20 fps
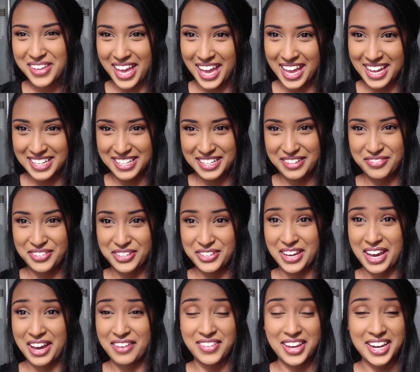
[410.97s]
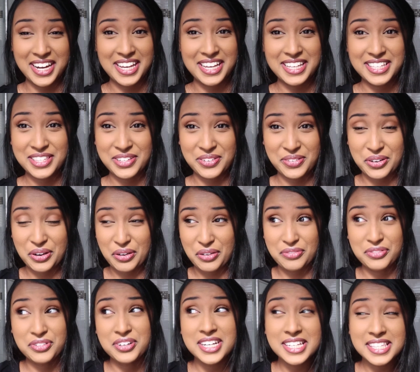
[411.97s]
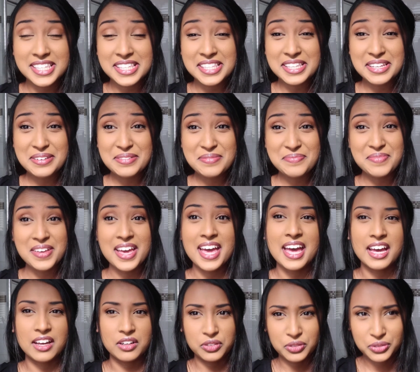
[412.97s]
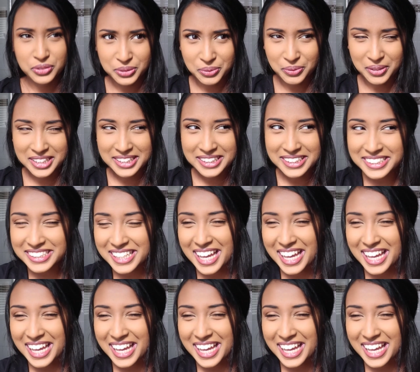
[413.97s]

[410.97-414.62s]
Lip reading: and if you have any sort of criticism, good ones,